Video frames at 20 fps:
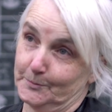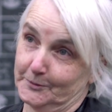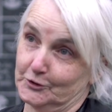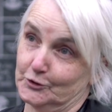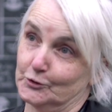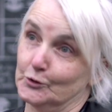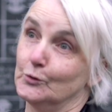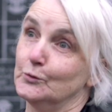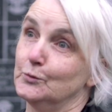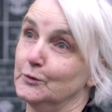
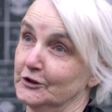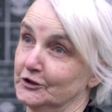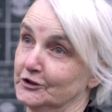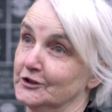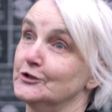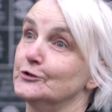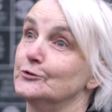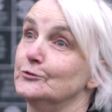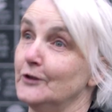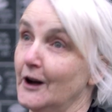Patrol, which
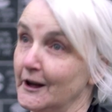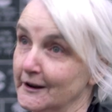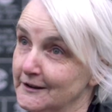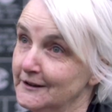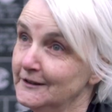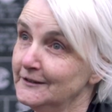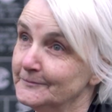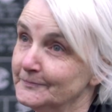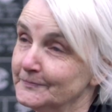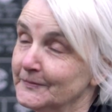is
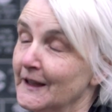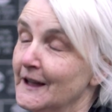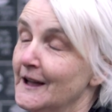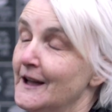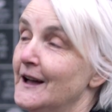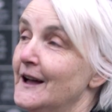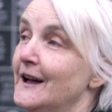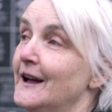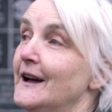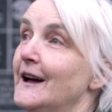Run.
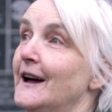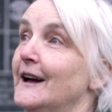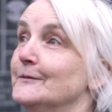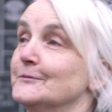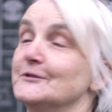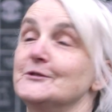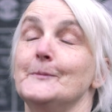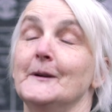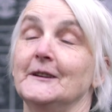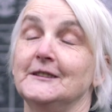It
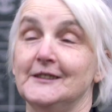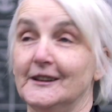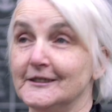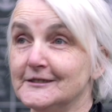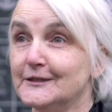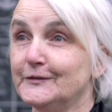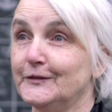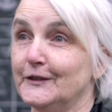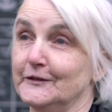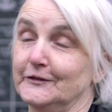was my
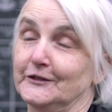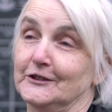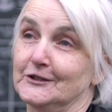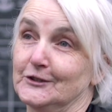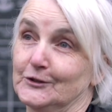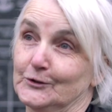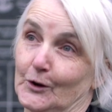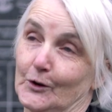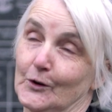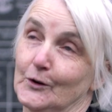son's favourite
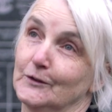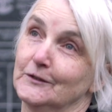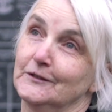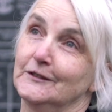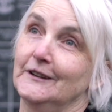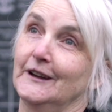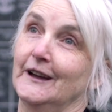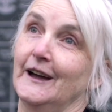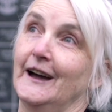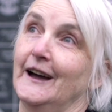
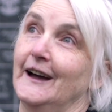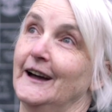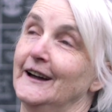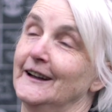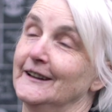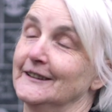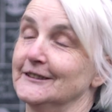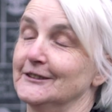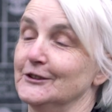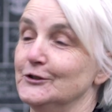song,
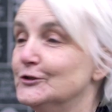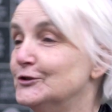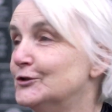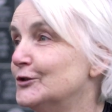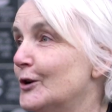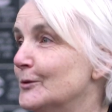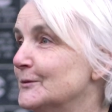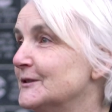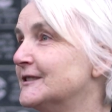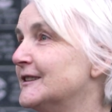and he used
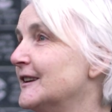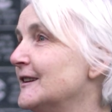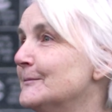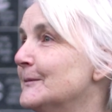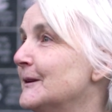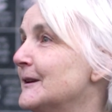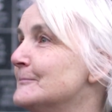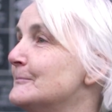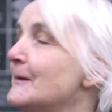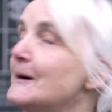to always say to
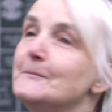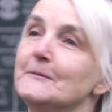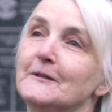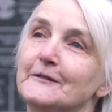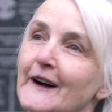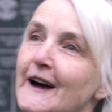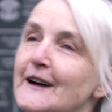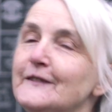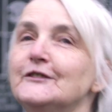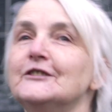me, Mum,
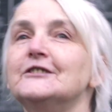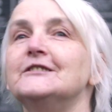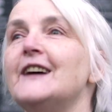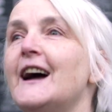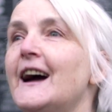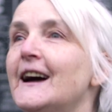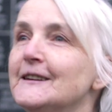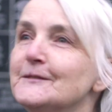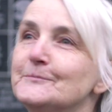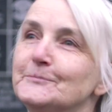if I ever
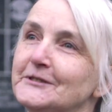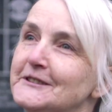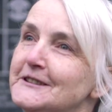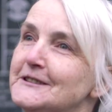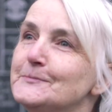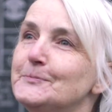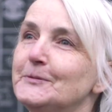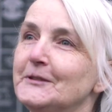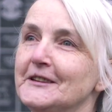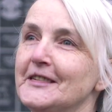die,
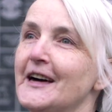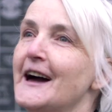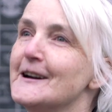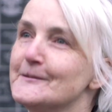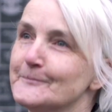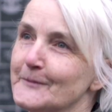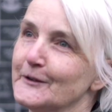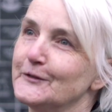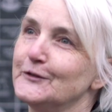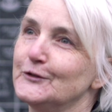please play that
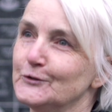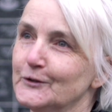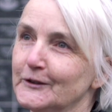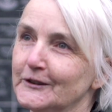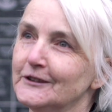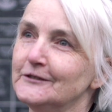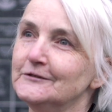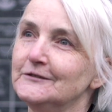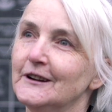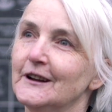at my
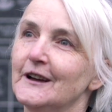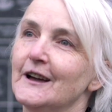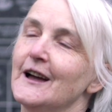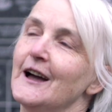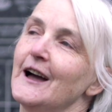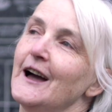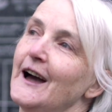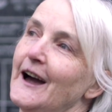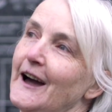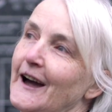funeral.
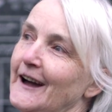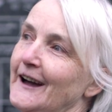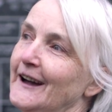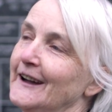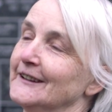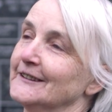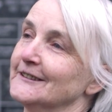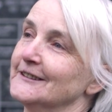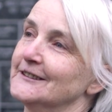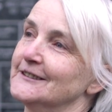
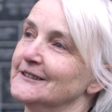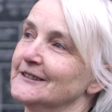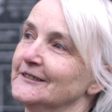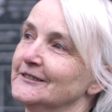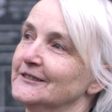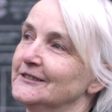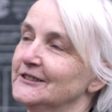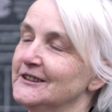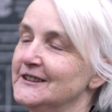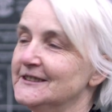And
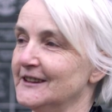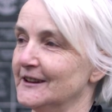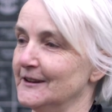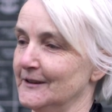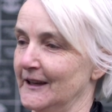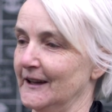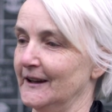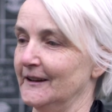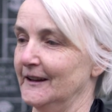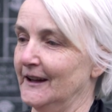the reason
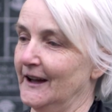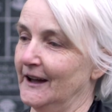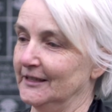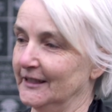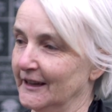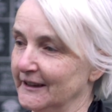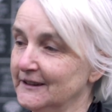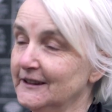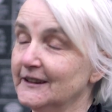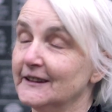that I
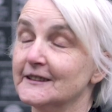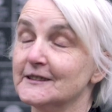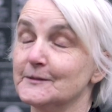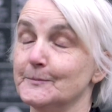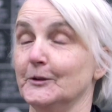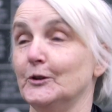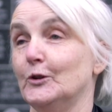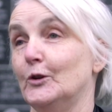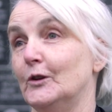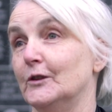like it is
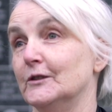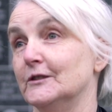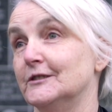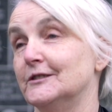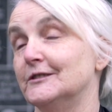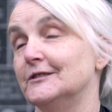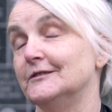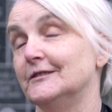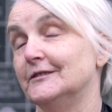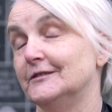
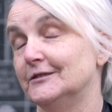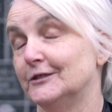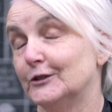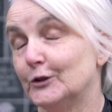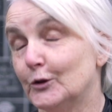because the